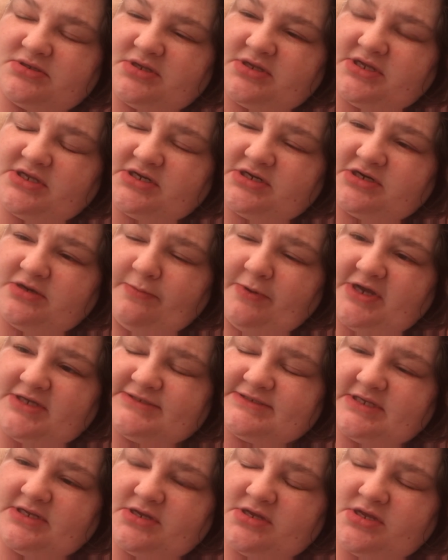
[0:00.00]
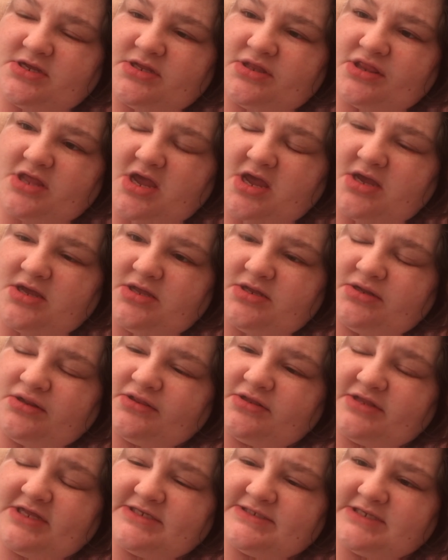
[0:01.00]
antidepressant and that,
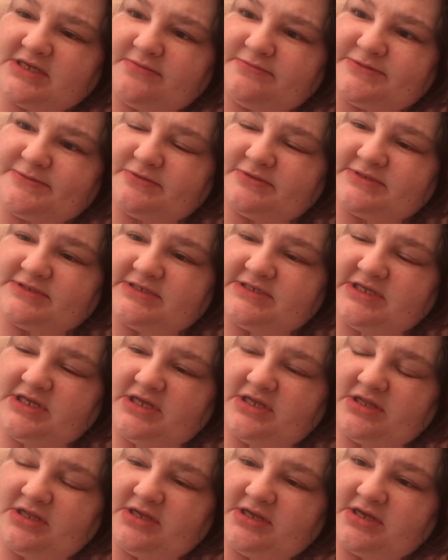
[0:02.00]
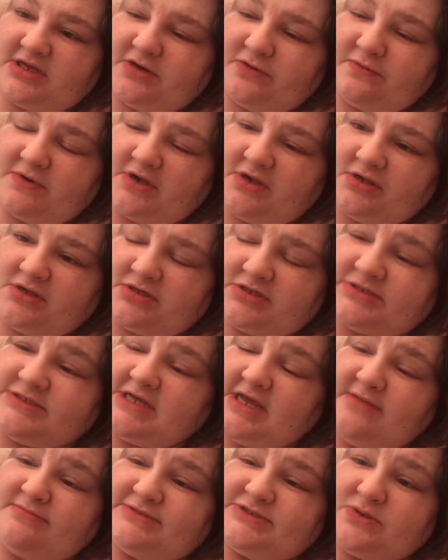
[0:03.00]
and they say I'm supposed to take it like at a regular
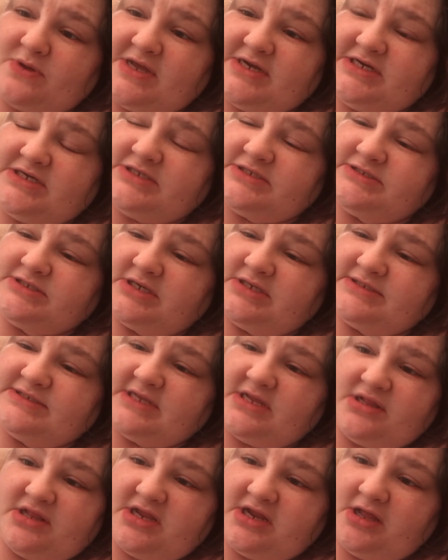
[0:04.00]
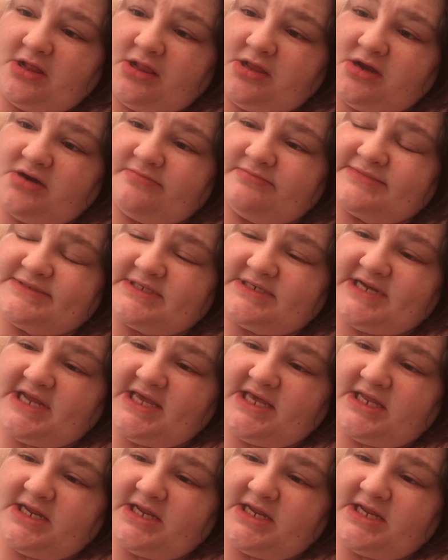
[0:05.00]
time, so I need to start setting like alarms to take it